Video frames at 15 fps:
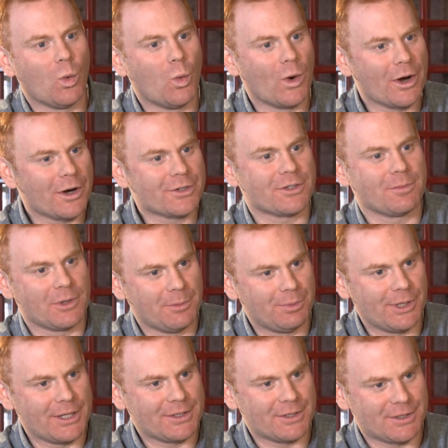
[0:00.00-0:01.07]
Where are some of the
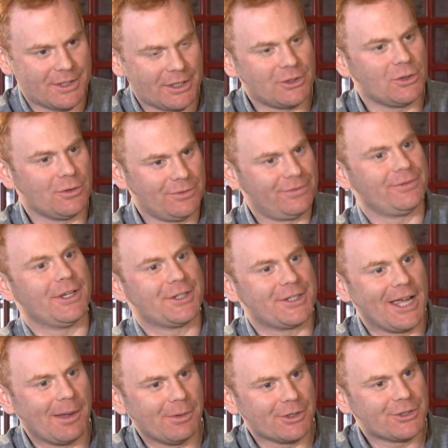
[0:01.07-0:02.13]
places that you've
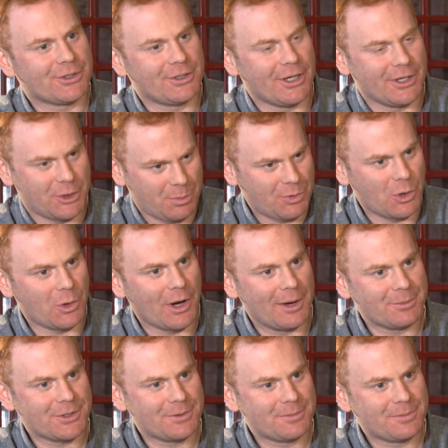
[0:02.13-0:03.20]
established your programs?